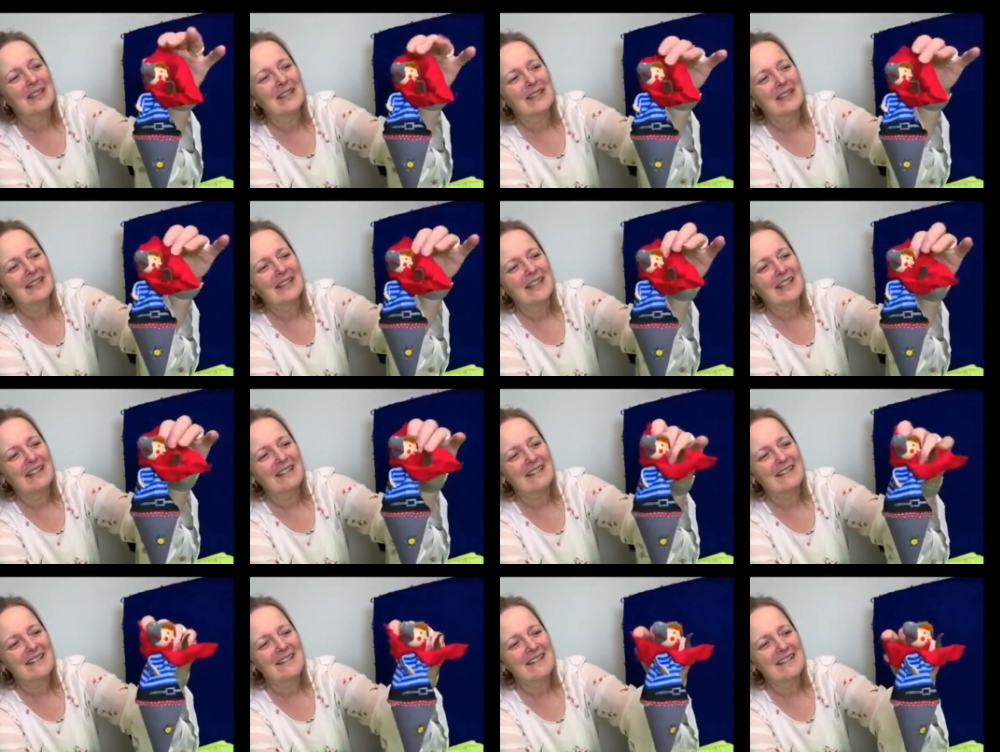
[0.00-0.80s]
Can't
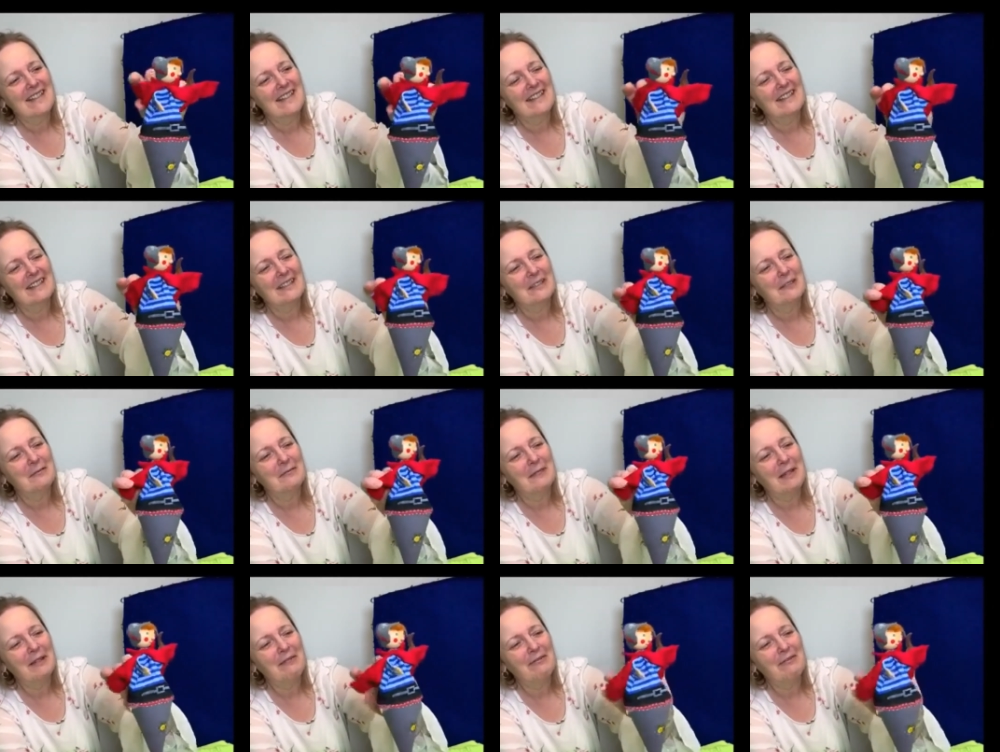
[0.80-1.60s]
see.
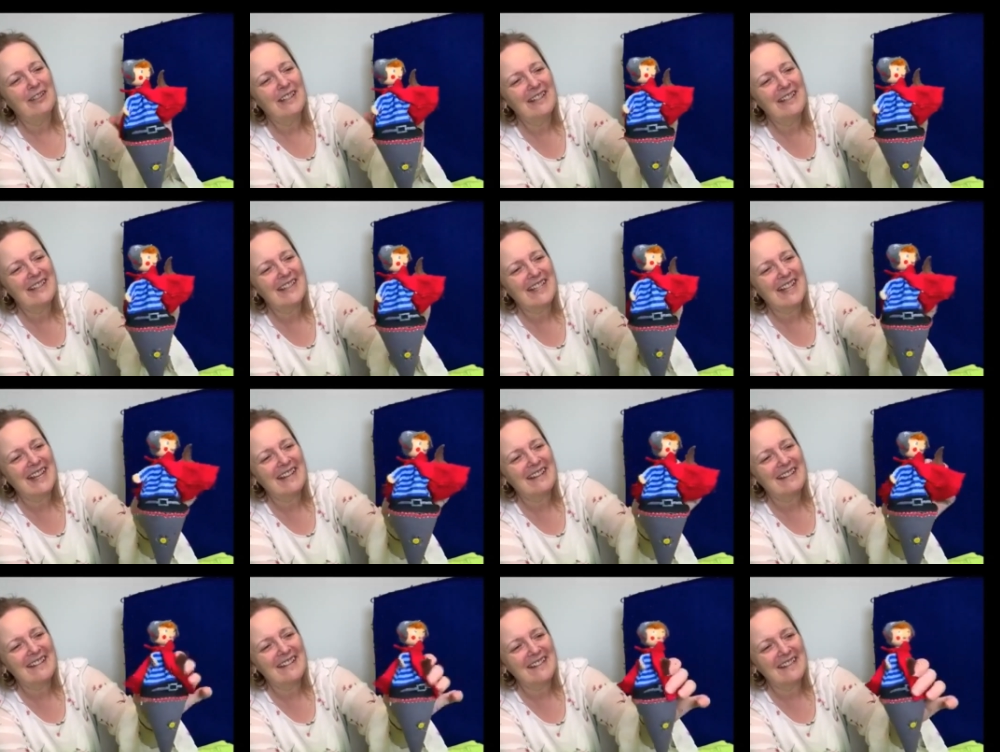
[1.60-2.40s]
My friends can't
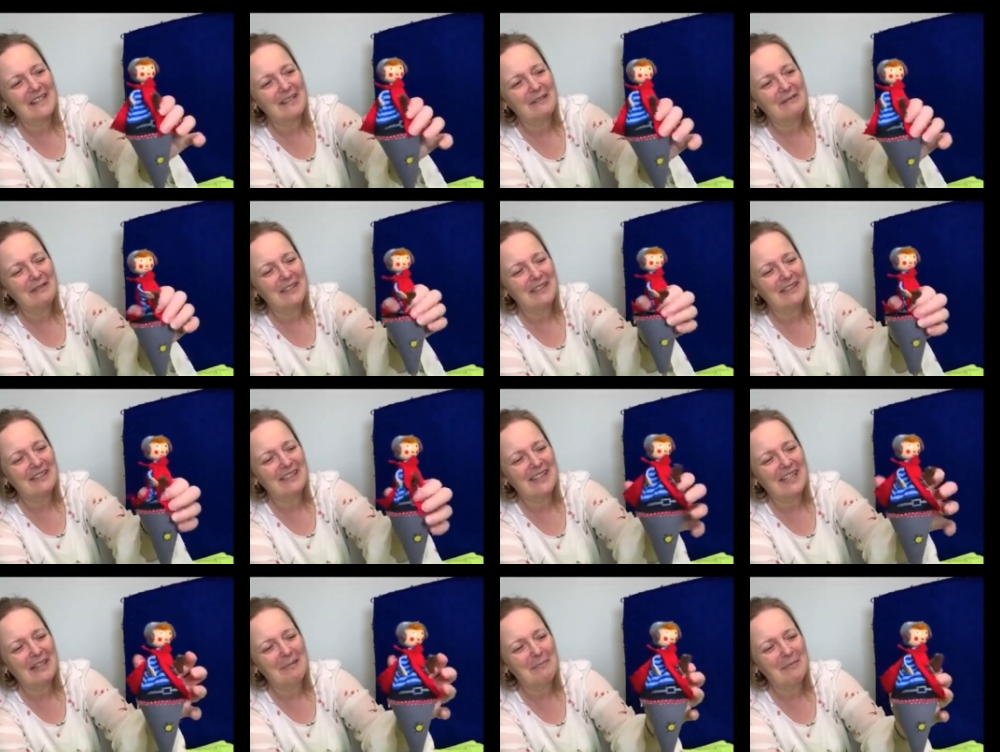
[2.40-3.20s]
see when your
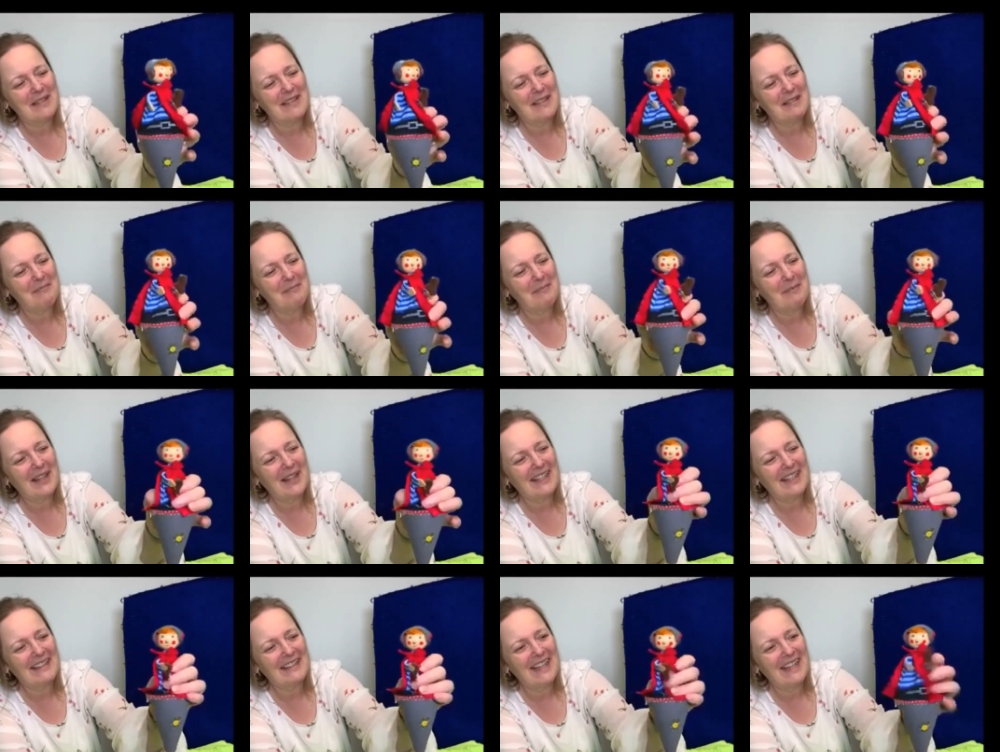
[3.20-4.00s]
cape is up
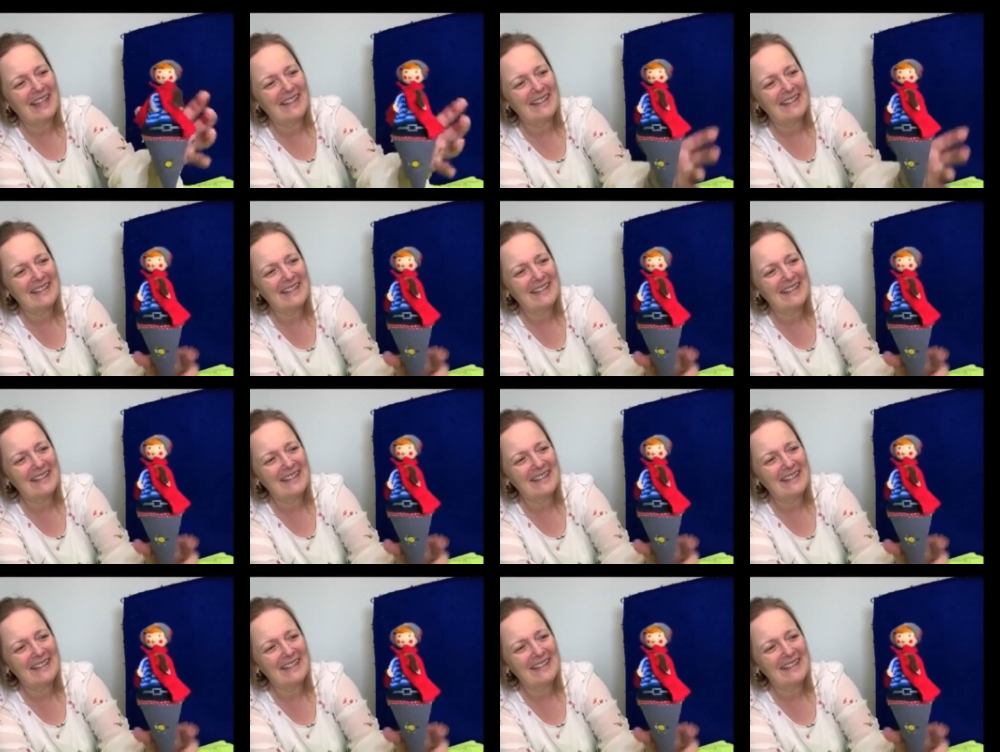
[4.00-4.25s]
like that.